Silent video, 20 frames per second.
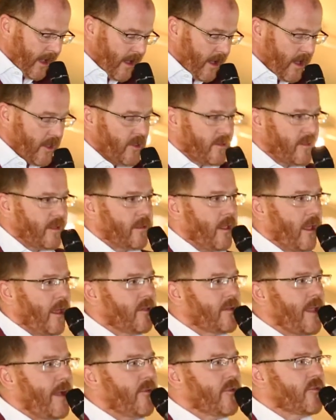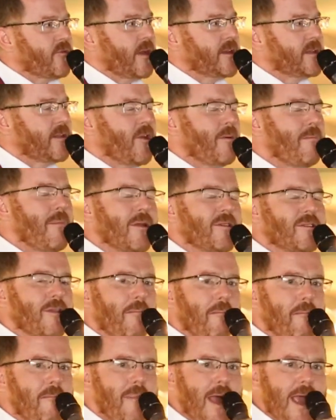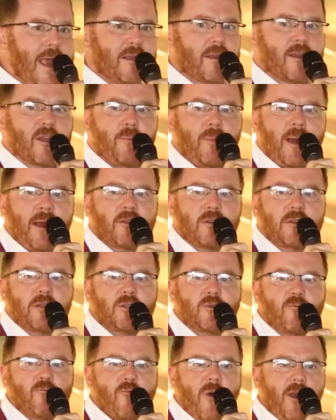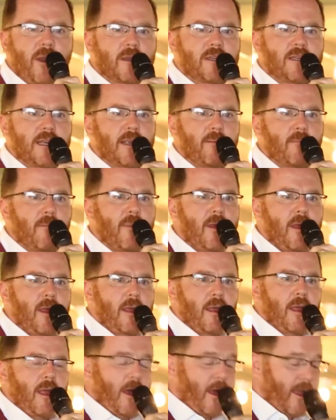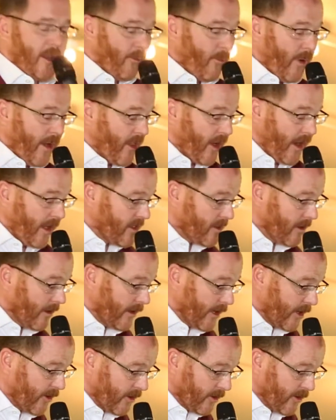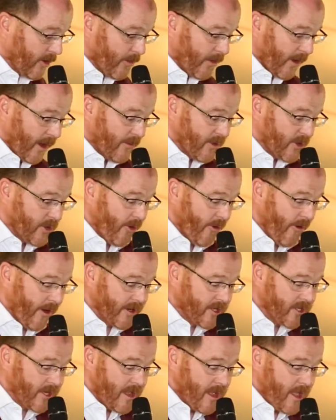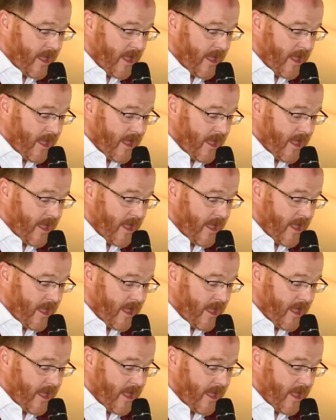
has demonstrated the most amazing capacity to run a team in a way that I certainly couldn't do when I was your age.